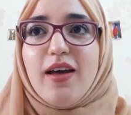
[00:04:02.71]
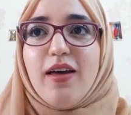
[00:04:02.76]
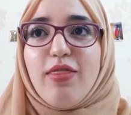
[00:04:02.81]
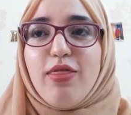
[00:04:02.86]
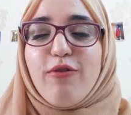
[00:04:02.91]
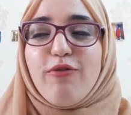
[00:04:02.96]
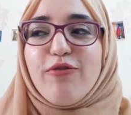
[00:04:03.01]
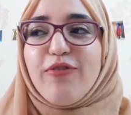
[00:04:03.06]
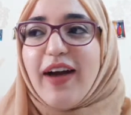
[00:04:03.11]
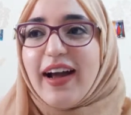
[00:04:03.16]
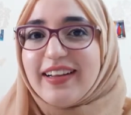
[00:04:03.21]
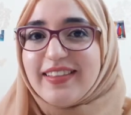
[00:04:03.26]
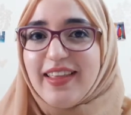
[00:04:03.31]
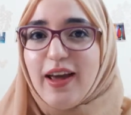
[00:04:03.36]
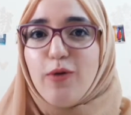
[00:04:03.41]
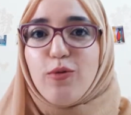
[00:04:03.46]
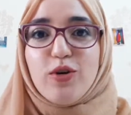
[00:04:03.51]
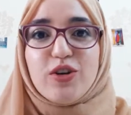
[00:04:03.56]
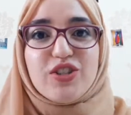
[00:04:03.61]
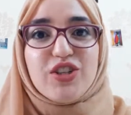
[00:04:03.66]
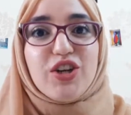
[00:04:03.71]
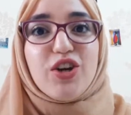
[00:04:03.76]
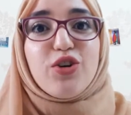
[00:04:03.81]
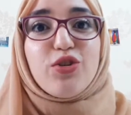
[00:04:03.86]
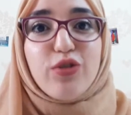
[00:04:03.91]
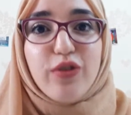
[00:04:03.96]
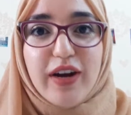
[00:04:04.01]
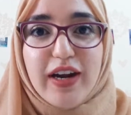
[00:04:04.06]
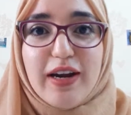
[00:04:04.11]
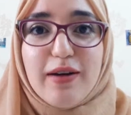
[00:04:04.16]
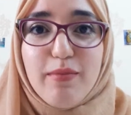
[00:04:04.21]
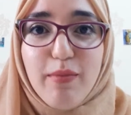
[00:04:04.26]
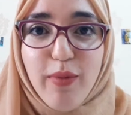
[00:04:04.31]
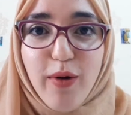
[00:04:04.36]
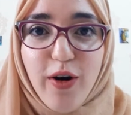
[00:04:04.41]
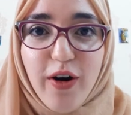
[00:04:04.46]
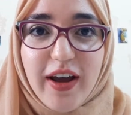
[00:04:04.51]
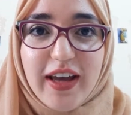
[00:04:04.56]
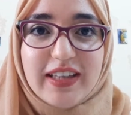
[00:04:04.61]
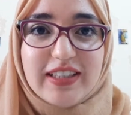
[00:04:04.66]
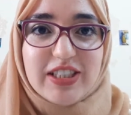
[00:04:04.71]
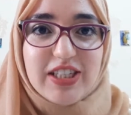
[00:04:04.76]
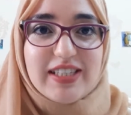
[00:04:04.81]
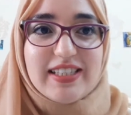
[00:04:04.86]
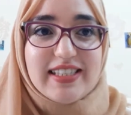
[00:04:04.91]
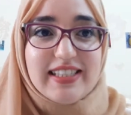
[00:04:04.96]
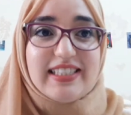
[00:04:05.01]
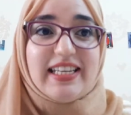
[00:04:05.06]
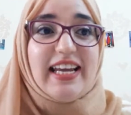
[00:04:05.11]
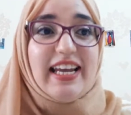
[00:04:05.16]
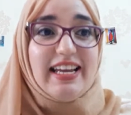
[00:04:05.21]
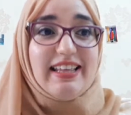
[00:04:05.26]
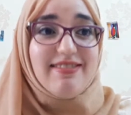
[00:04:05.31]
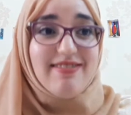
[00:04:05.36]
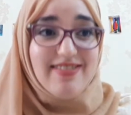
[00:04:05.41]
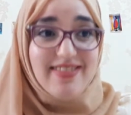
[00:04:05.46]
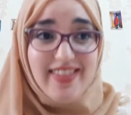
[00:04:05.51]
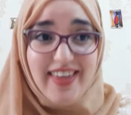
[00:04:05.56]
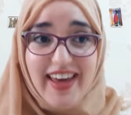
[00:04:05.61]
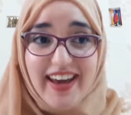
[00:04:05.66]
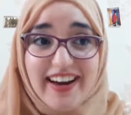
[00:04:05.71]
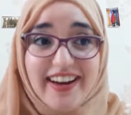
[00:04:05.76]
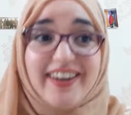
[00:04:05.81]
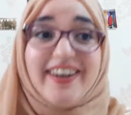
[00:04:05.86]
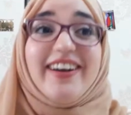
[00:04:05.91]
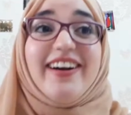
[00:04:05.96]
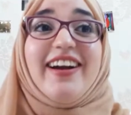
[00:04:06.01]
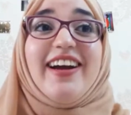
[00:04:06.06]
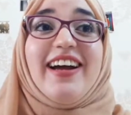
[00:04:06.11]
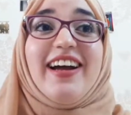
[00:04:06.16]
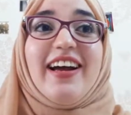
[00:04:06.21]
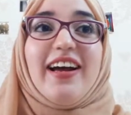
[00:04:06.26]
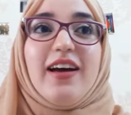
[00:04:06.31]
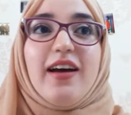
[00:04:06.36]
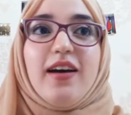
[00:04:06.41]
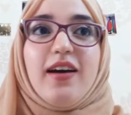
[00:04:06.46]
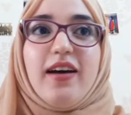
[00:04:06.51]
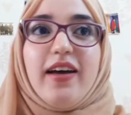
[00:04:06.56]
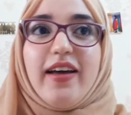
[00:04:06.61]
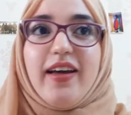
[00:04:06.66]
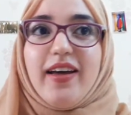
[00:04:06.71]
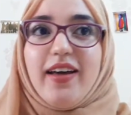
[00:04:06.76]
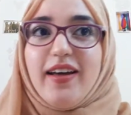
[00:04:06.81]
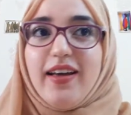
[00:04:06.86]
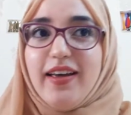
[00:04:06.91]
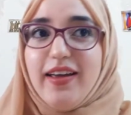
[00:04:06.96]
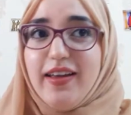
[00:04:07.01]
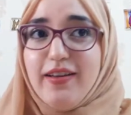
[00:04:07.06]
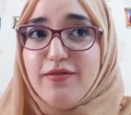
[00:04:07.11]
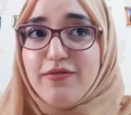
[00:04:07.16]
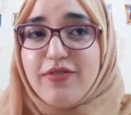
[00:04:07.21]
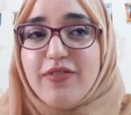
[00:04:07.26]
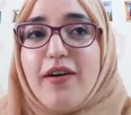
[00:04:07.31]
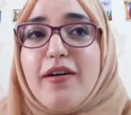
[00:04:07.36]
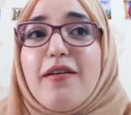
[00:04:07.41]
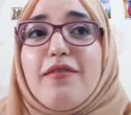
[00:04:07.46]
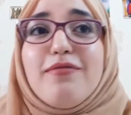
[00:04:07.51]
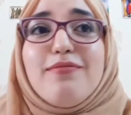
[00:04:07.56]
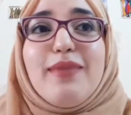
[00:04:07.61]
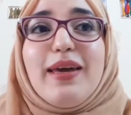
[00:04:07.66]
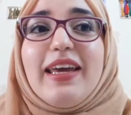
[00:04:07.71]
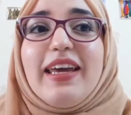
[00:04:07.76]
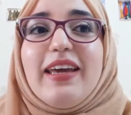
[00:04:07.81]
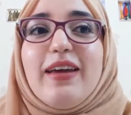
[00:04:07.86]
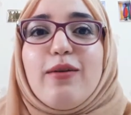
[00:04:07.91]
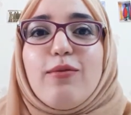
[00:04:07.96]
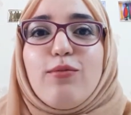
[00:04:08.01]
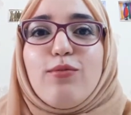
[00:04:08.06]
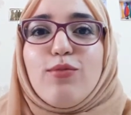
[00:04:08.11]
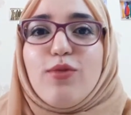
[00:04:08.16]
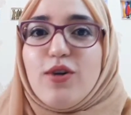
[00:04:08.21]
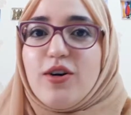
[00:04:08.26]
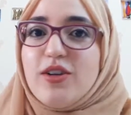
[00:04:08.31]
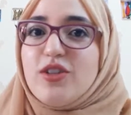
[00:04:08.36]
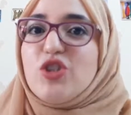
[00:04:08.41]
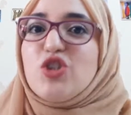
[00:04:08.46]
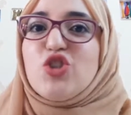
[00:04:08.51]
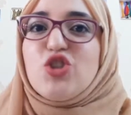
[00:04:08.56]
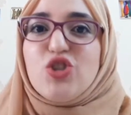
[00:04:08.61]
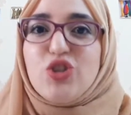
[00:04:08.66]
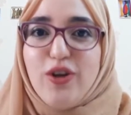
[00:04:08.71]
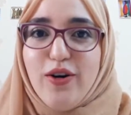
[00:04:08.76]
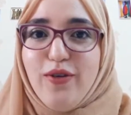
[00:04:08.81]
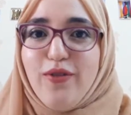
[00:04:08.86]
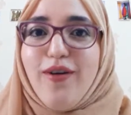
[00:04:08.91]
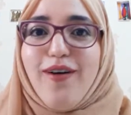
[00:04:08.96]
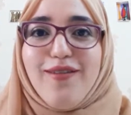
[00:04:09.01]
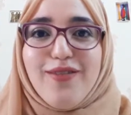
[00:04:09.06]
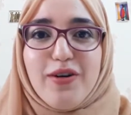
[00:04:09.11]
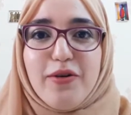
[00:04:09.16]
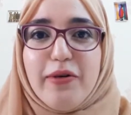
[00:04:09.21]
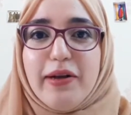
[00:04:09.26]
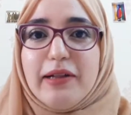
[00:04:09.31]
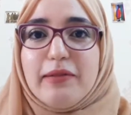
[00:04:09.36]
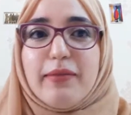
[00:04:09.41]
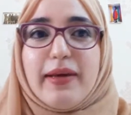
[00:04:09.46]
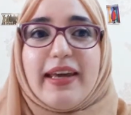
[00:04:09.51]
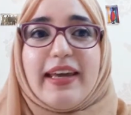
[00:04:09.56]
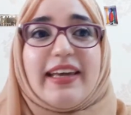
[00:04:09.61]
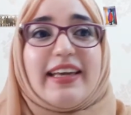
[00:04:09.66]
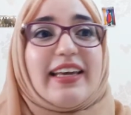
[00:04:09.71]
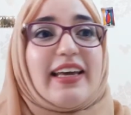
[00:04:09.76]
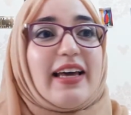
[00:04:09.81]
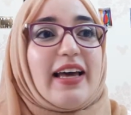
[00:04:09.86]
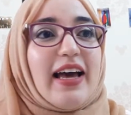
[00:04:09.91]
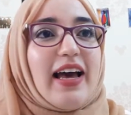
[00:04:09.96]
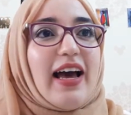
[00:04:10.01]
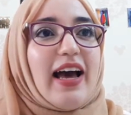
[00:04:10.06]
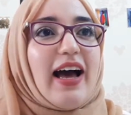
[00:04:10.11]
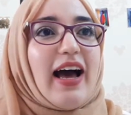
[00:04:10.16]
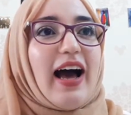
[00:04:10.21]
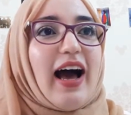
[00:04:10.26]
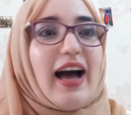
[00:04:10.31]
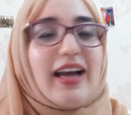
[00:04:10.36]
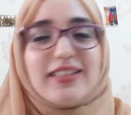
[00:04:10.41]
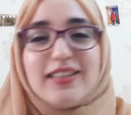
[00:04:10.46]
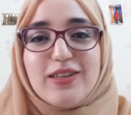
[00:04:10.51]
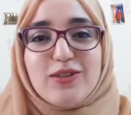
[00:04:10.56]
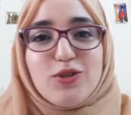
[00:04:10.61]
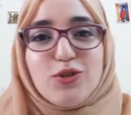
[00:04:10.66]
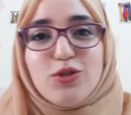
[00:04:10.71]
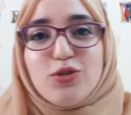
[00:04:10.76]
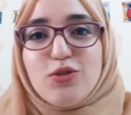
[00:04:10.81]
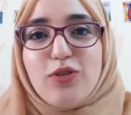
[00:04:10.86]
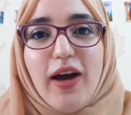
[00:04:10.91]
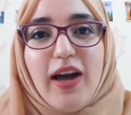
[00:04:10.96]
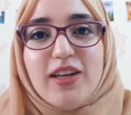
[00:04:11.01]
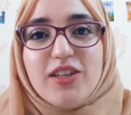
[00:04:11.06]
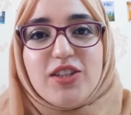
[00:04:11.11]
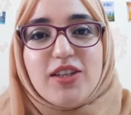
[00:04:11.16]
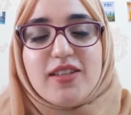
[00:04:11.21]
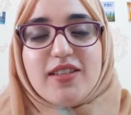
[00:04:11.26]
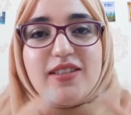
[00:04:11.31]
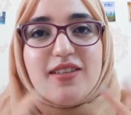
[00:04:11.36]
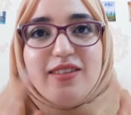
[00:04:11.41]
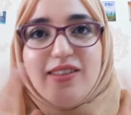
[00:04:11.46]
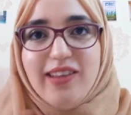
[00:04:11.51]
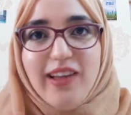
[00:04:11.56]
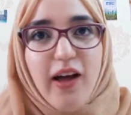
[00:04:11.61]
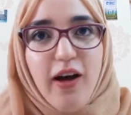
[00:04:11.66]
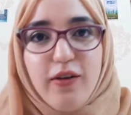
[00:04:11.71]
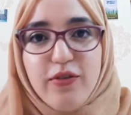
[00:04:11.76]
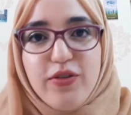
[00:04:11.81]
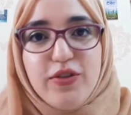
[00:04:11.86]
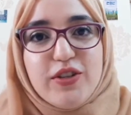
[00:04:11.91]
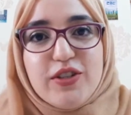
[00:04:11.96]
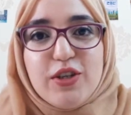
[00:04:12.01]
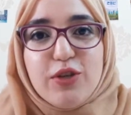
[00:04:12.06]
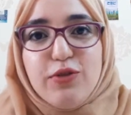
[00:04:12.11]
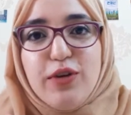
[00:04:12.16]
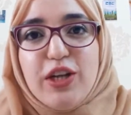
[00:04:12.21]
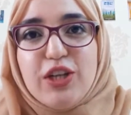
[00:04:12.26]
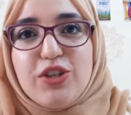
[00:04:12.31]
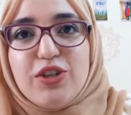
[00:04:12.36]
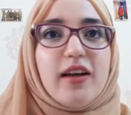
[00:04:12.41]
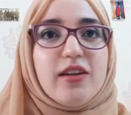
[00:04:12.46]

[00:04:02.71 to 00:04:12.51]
The fact that was a Korean boy just sitting there in front of me was so overwhelming. As I told you, I just love this creature.